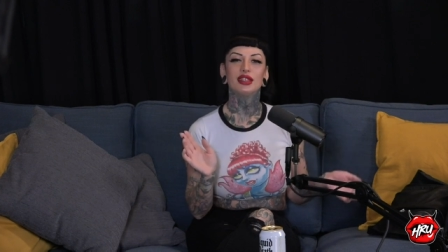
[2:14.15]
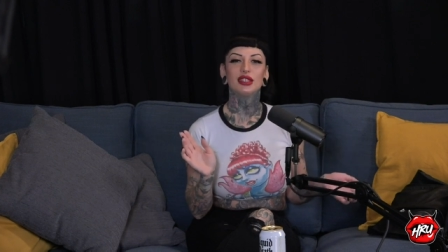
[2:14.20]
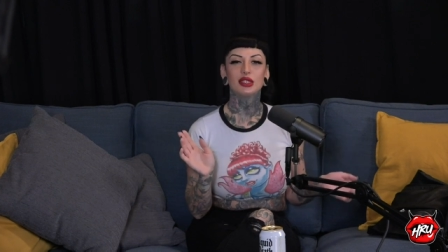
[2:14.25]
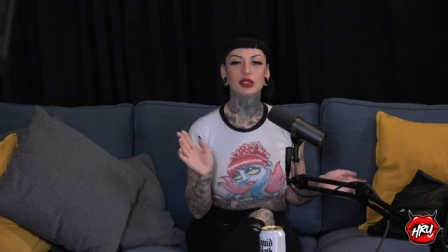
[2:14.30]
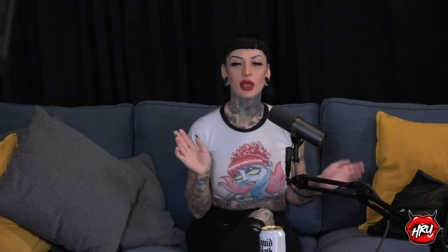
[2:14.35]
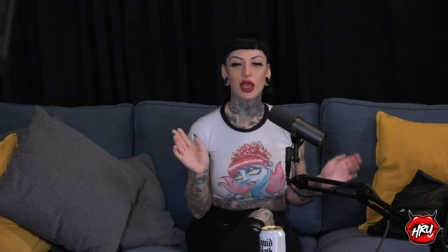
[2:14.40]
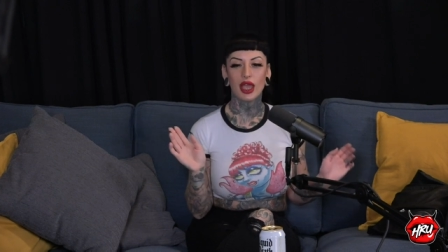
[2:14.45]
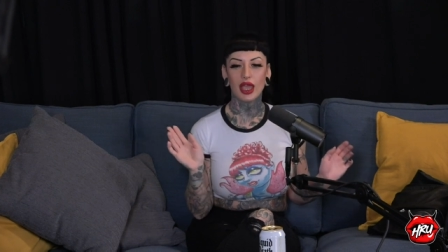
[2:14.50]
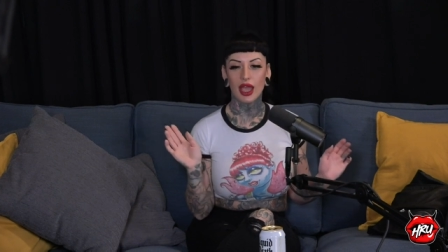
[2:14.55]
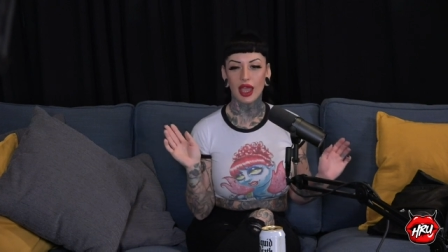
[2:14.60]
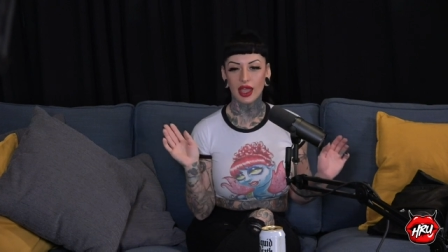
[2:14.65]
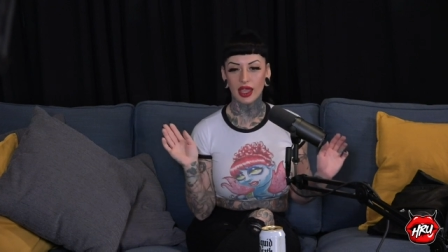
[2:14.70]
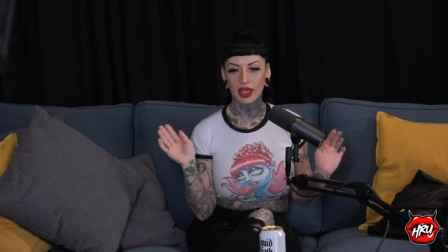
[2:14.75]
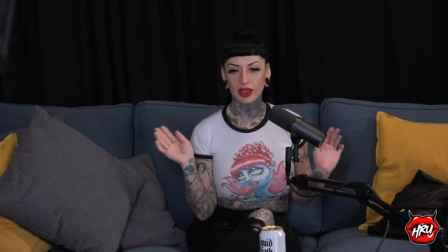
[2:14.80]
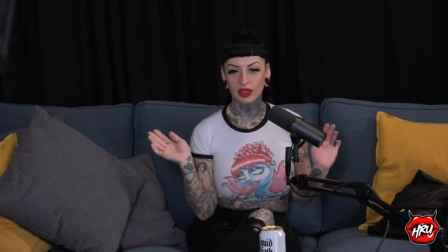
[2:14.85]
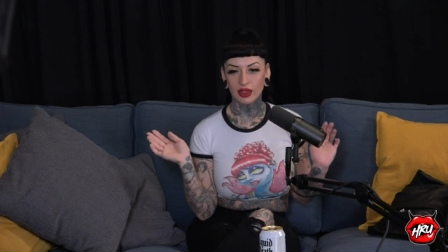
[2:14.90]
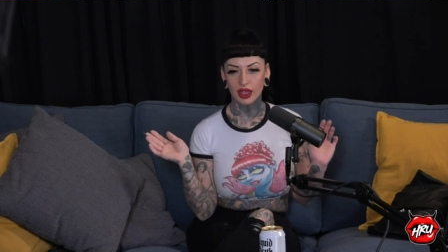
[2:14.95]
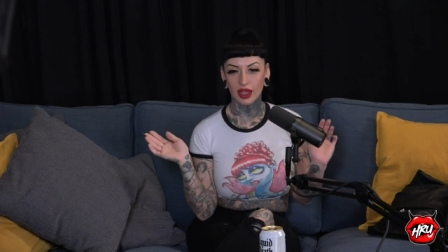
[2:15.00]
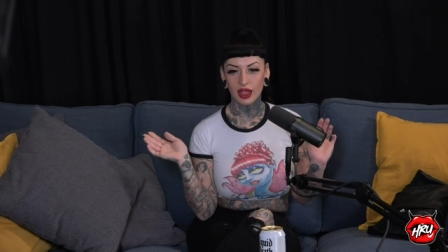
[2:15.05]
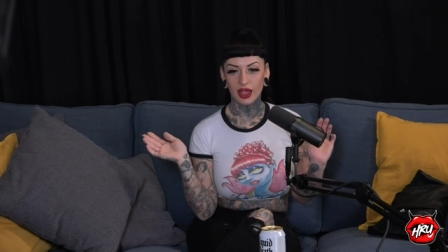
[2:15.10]
So I, I
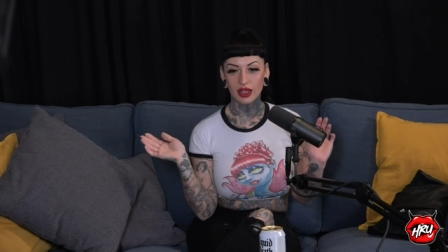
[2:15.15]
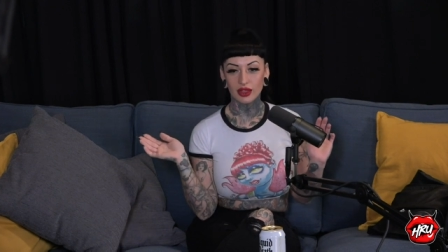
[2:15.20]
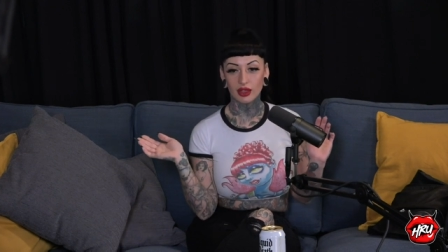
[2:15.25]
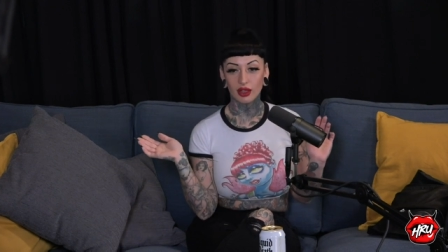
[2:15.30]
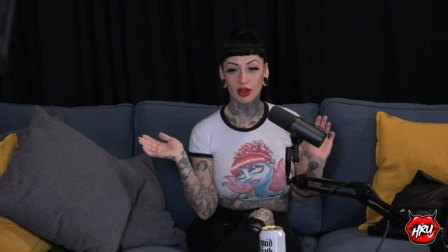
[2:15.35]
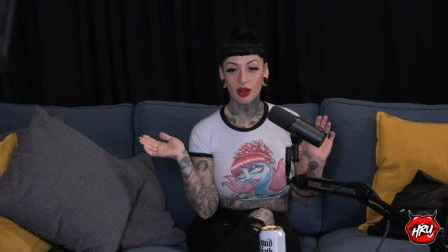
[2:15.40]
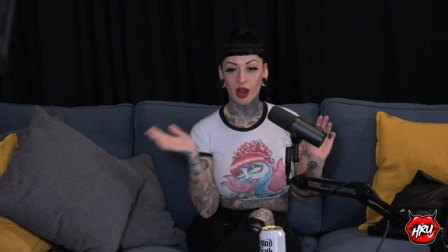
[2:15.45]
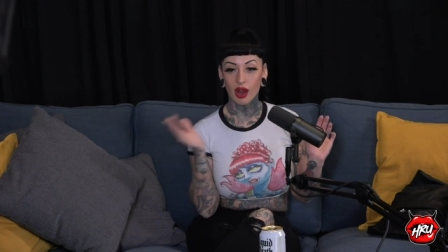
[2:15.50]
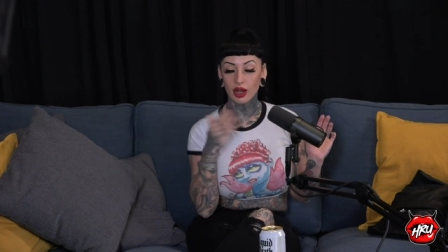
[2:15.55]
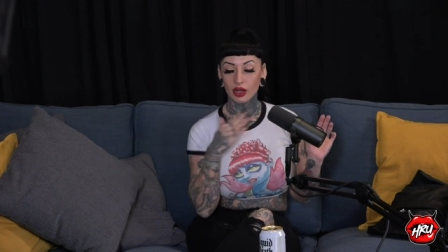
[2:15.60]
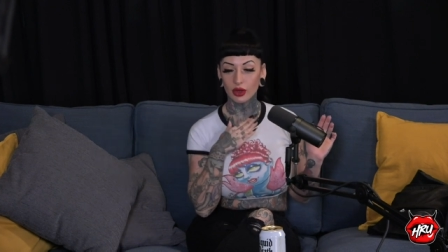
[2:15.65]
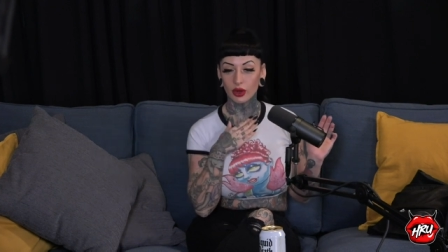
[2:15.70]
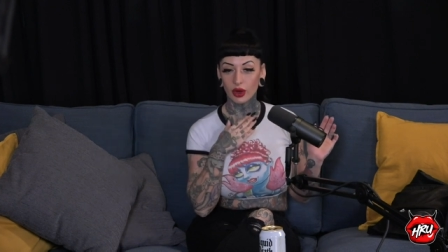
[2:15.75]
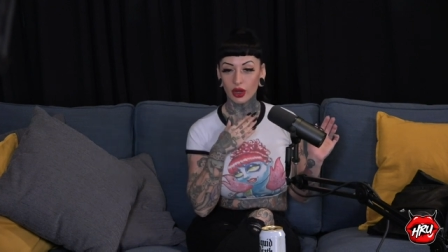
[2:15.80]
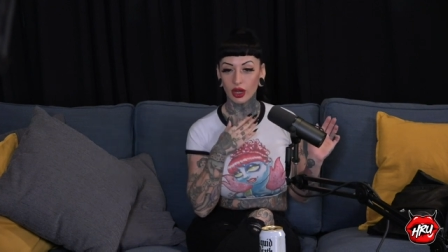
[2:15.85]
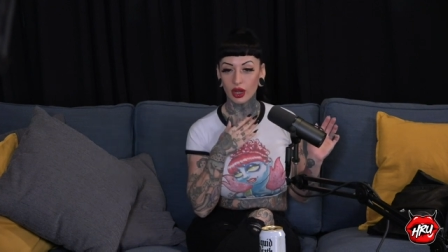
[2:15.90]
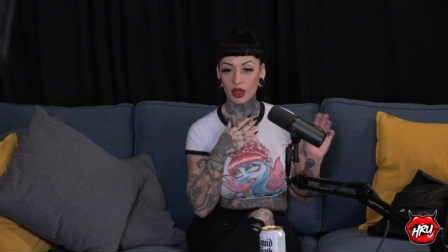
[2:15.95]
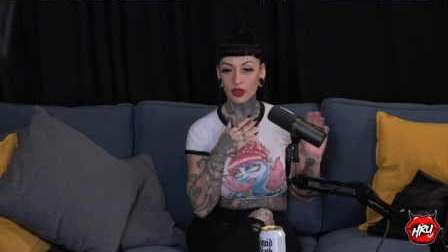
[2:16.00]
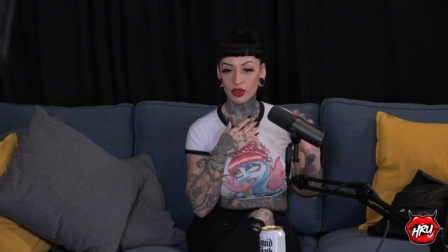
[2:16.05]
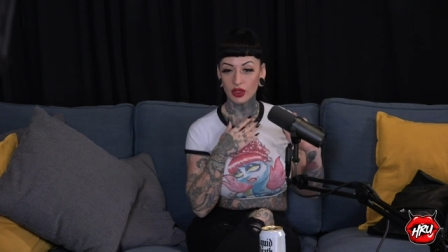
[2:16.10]
hit the, I hit the car
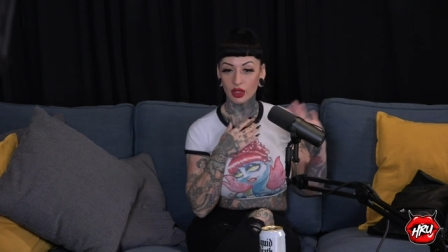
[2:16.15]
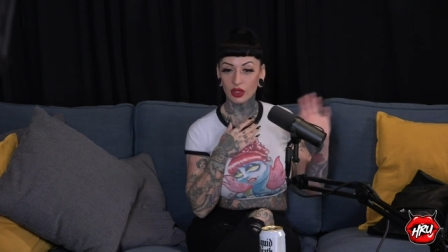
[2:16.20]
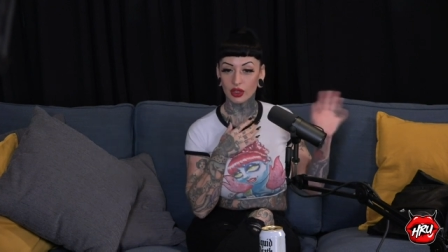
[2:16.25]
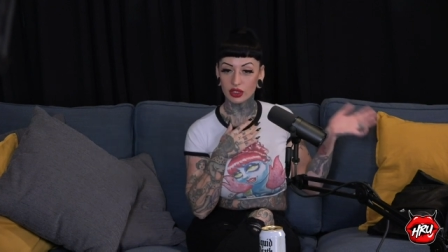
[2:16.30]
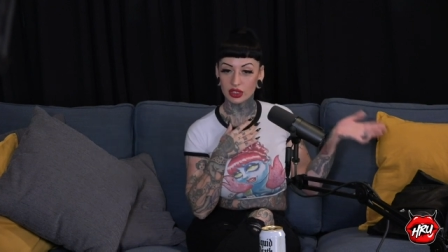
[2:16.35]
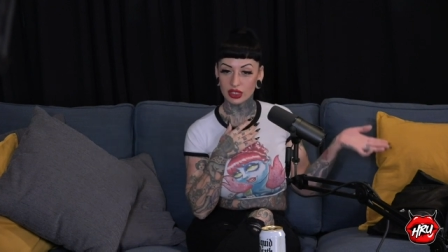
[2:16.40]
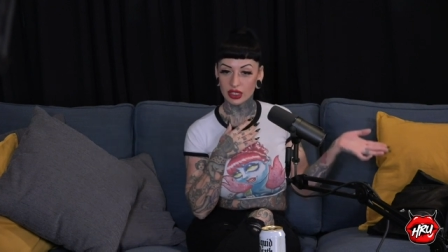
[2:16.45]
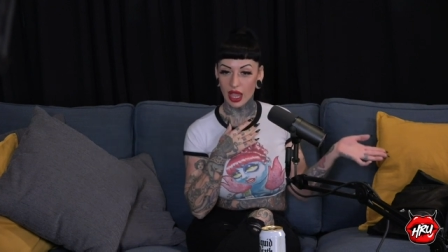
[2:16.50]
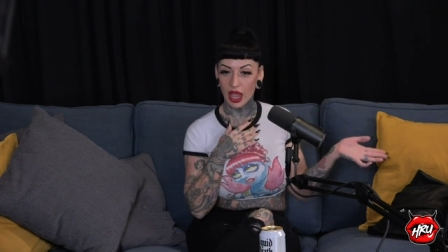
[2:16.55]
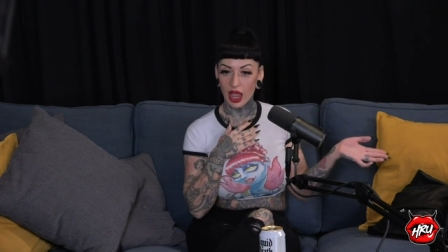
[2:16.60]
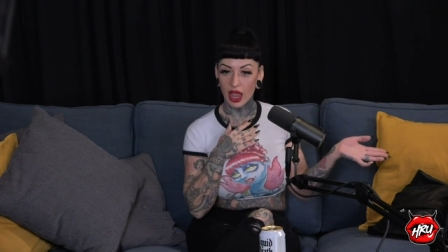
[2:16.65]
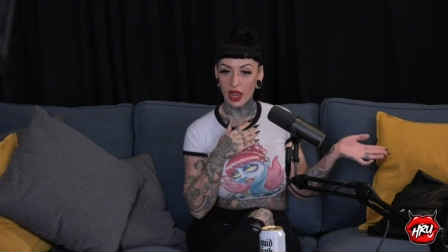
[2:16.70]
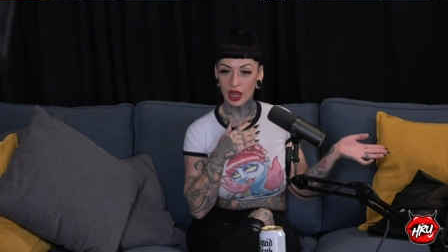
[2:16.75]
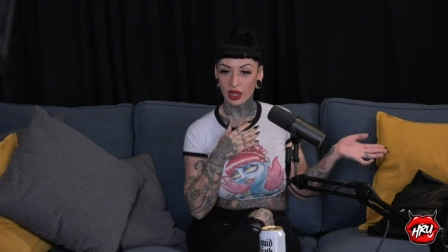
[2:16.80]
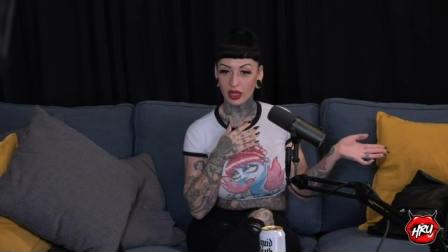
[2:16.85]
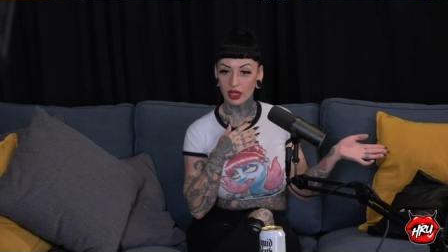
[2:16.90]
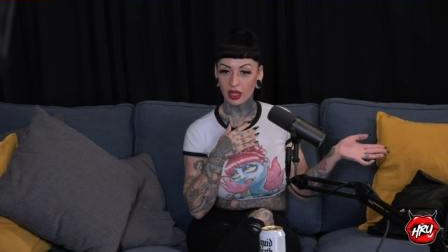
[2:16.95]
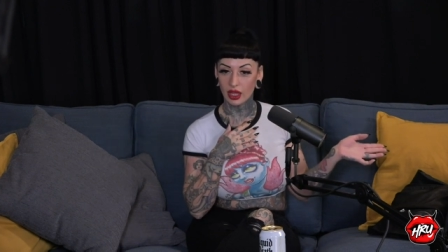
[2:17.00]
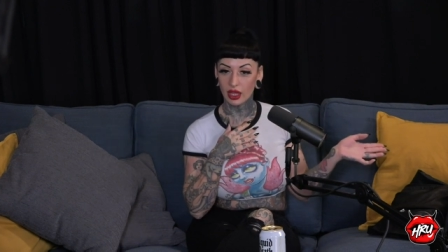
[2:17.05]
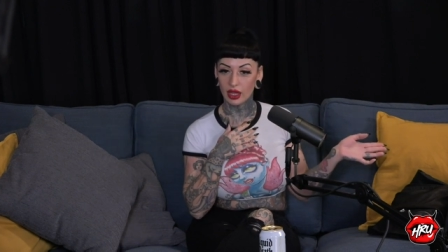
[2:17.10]
door on the other
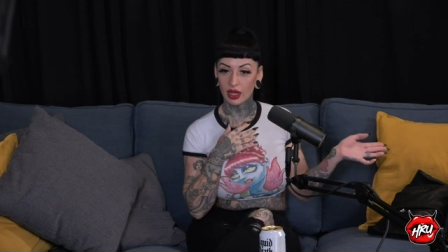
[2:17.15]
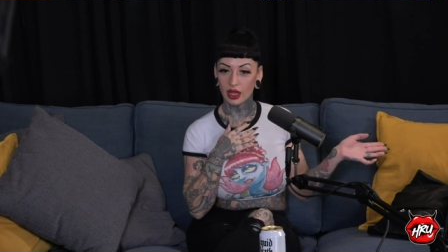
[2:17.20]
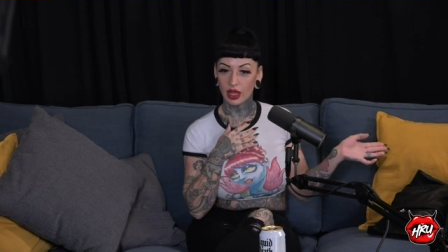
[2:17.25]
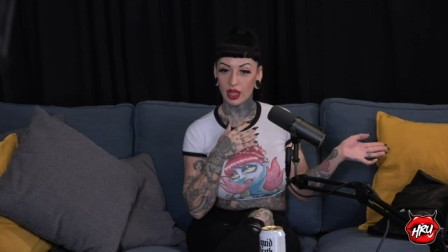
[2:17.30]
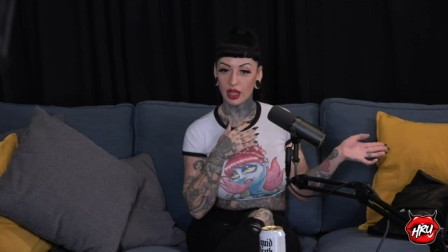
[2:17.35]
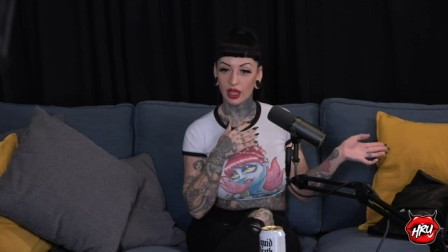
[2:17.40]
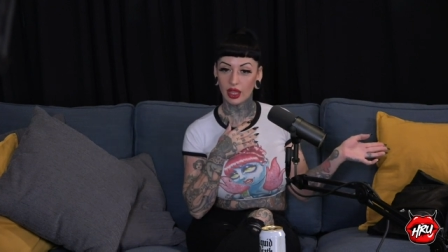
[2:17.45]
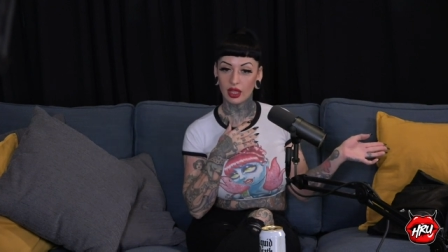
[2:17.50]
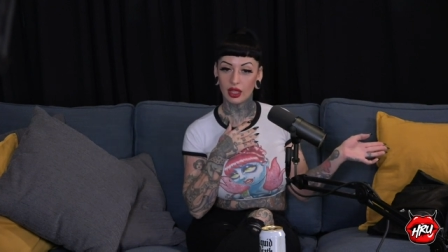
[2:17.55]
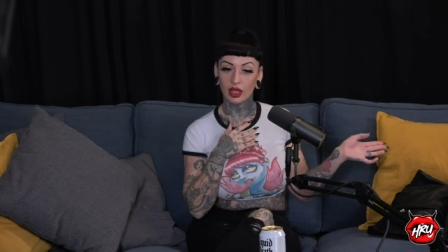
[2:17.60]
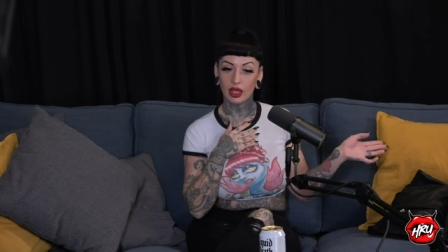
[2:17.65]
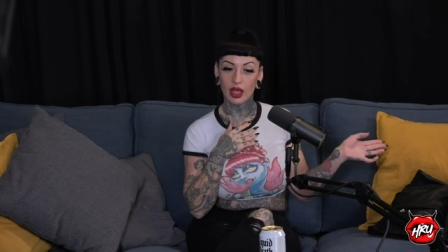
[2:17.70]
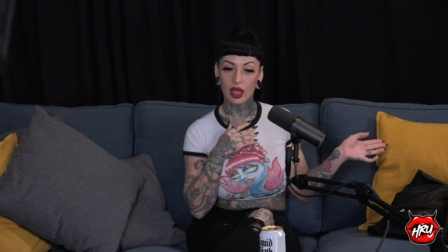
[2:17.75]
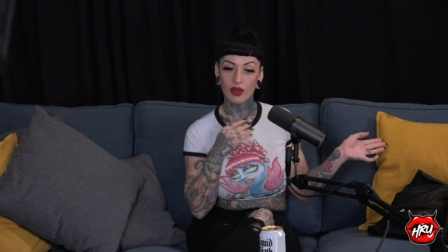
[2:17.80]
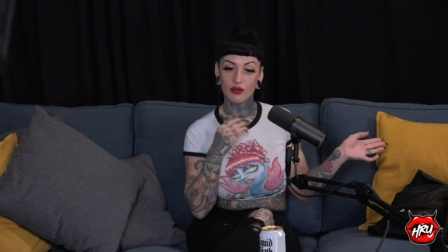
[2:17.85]
side, and I,